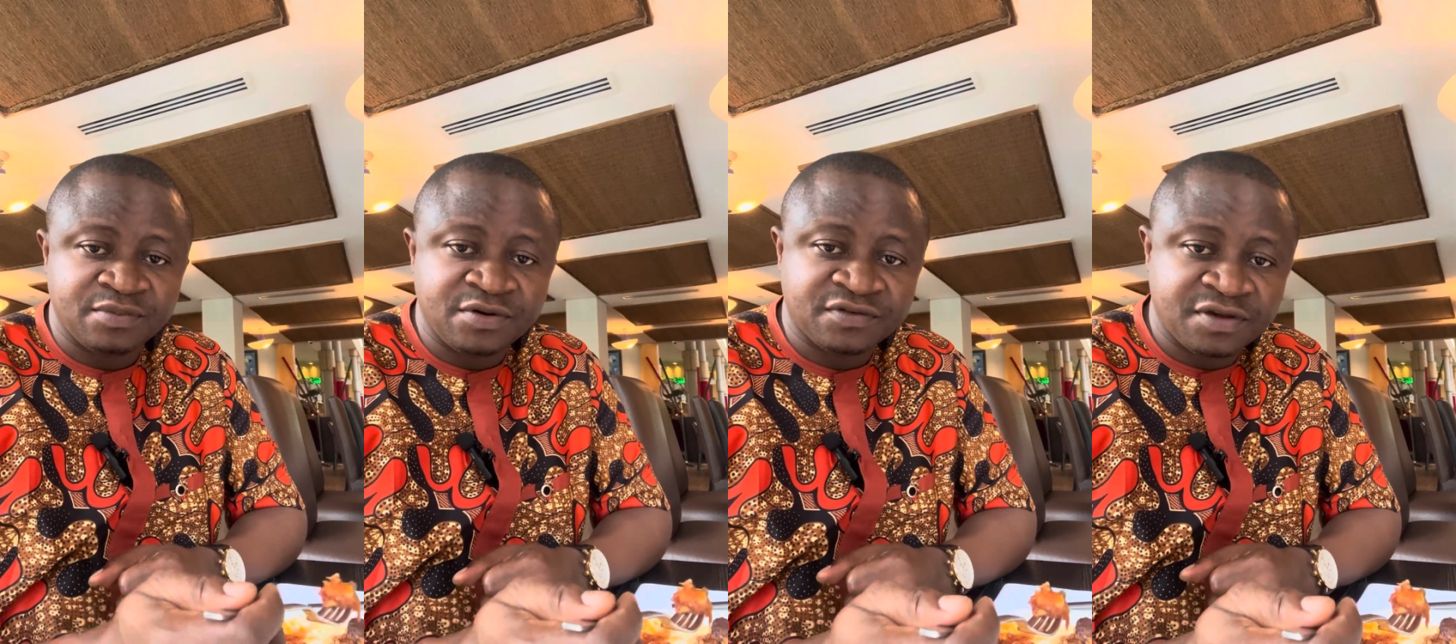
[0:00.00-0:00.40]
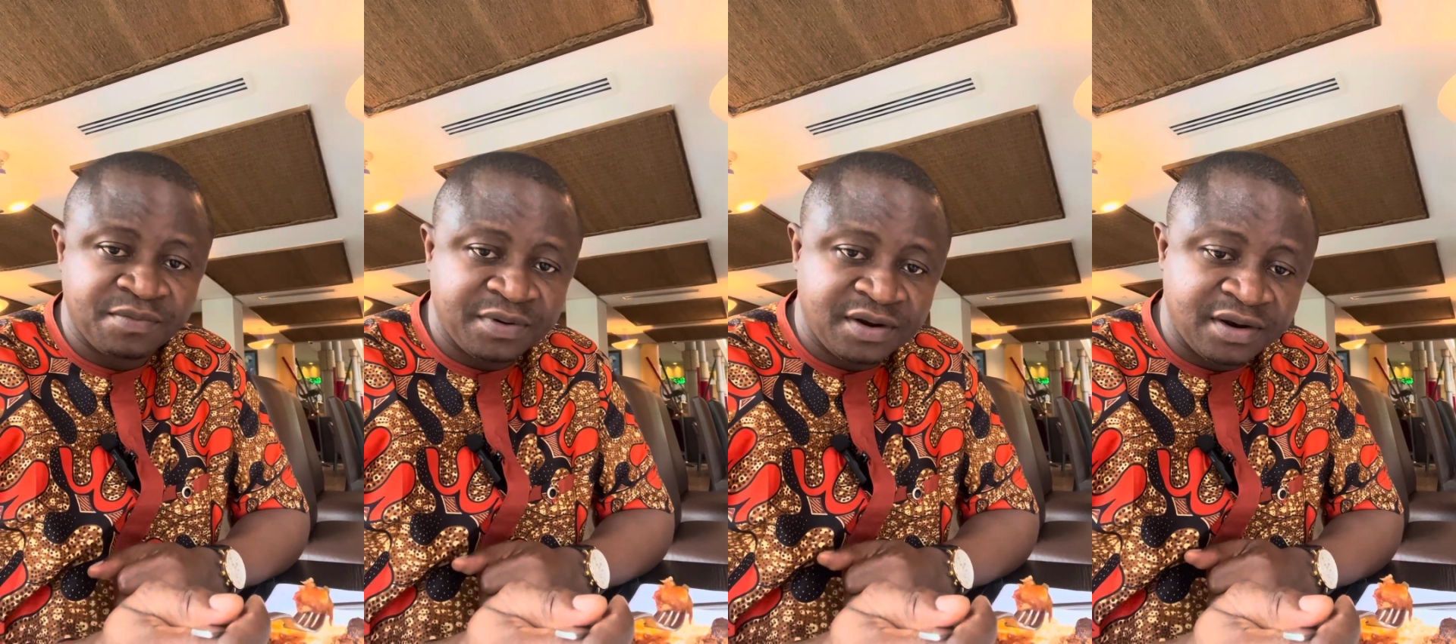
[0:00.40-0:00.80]
You must
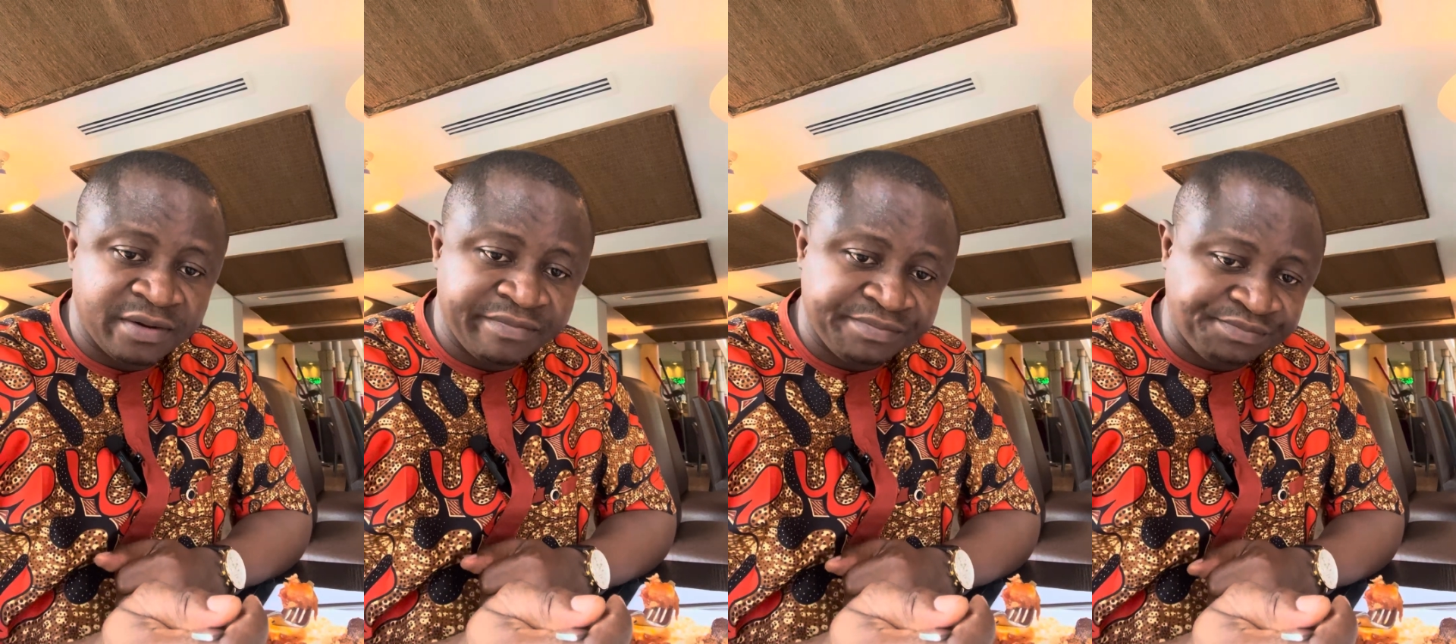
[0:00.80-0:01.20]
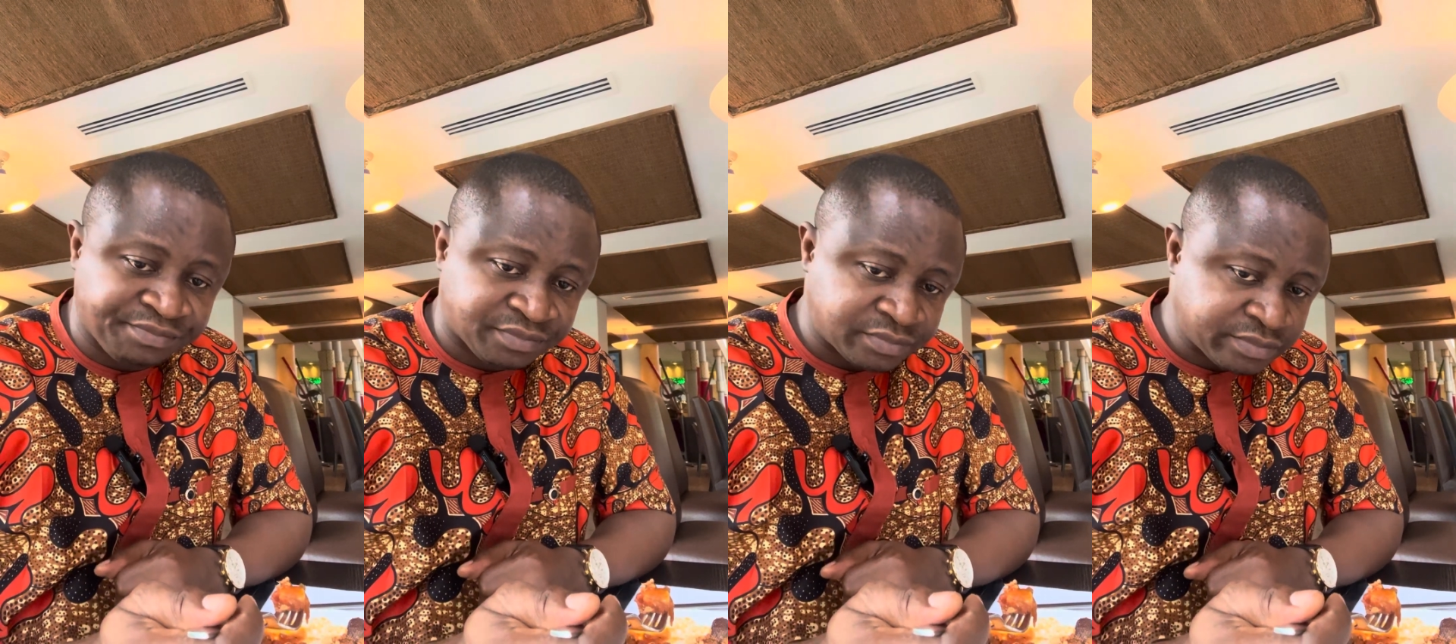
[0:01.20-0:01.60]
keep it in um,
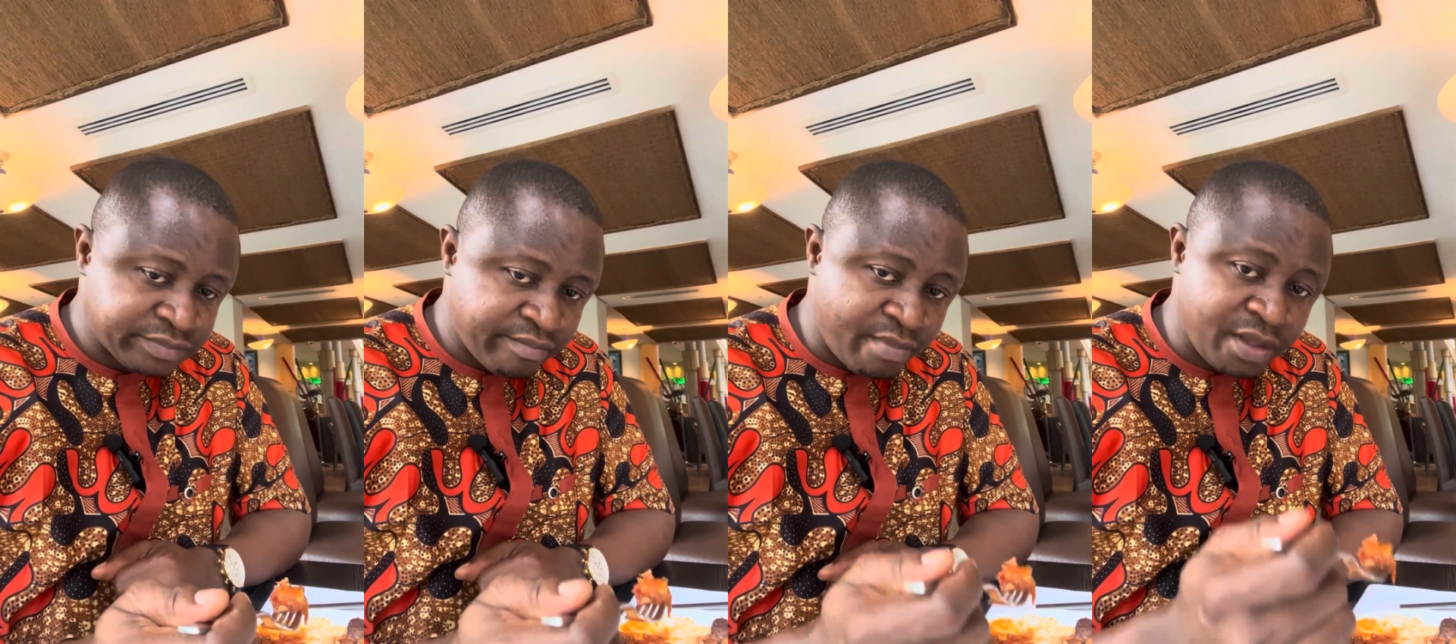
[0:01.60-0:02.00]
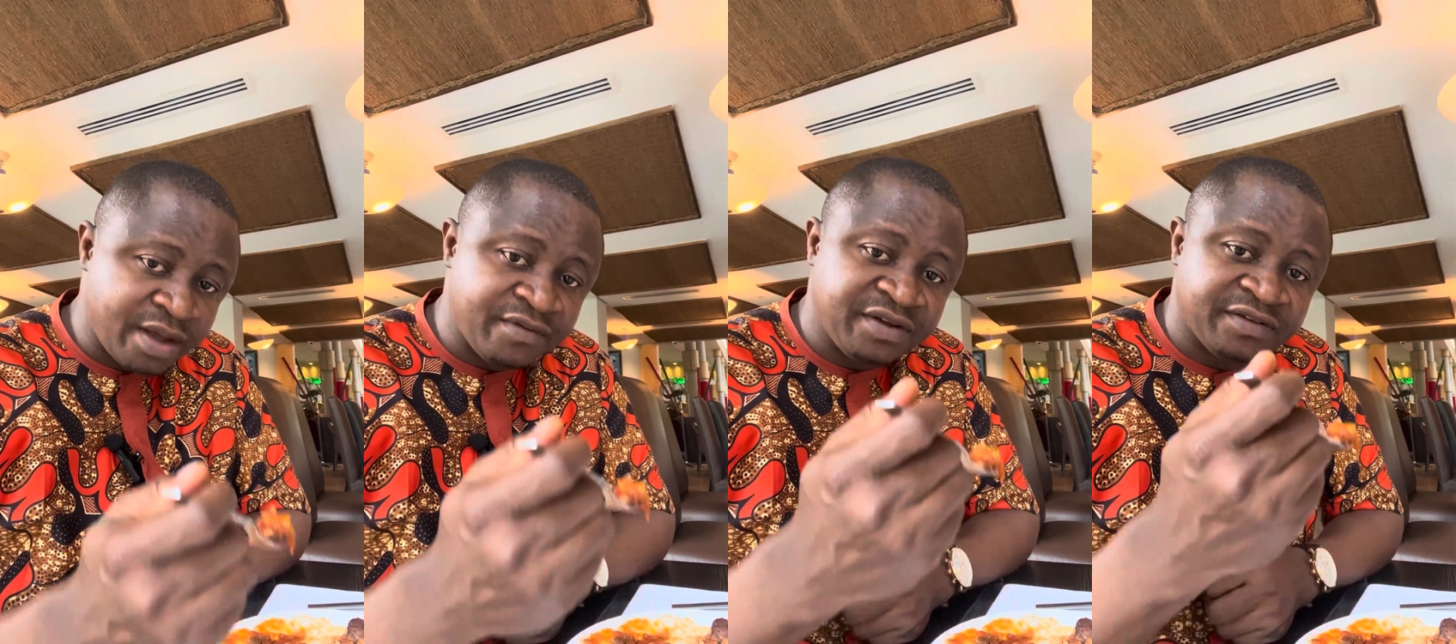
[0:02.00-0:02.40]

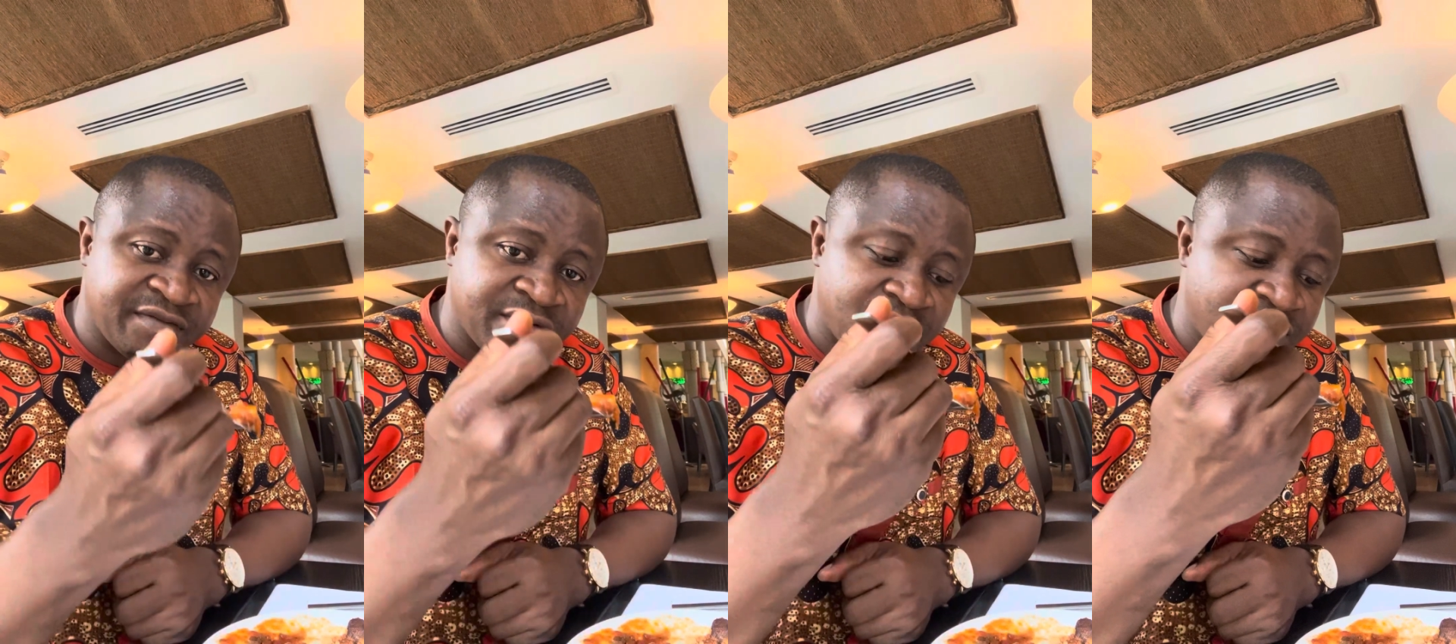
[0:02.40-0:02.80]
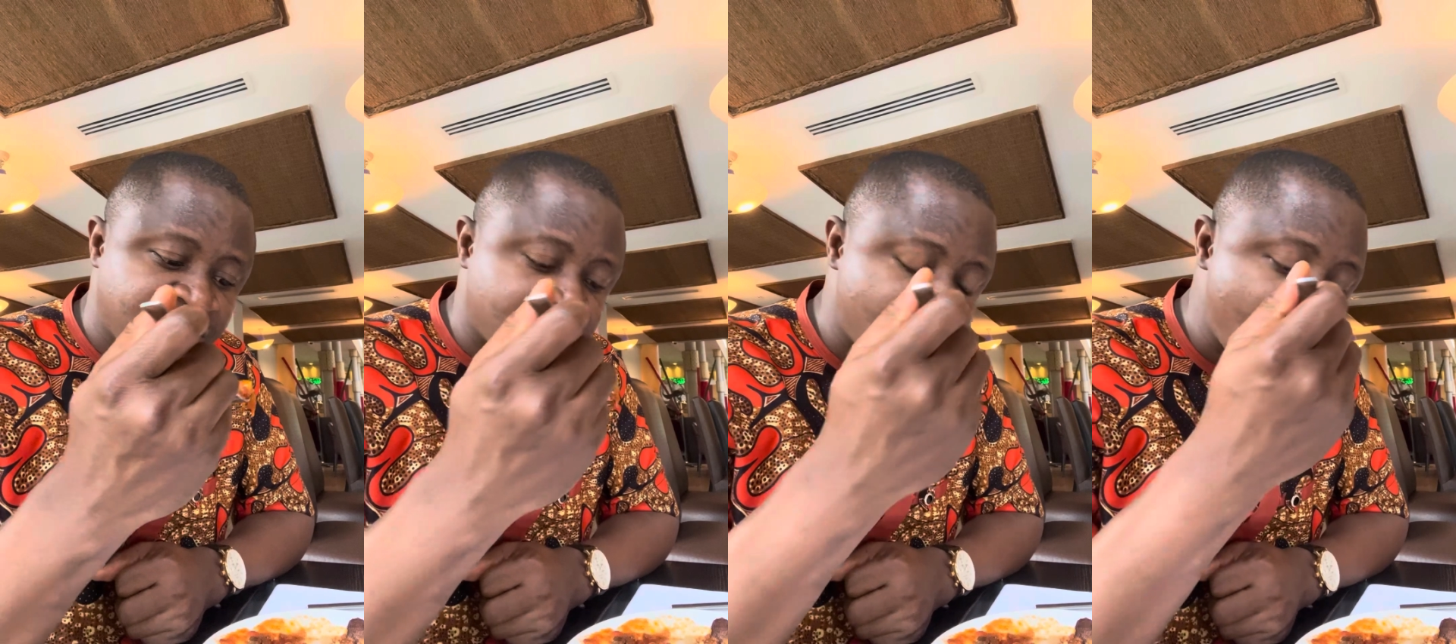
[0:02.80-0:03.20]
a very safe condition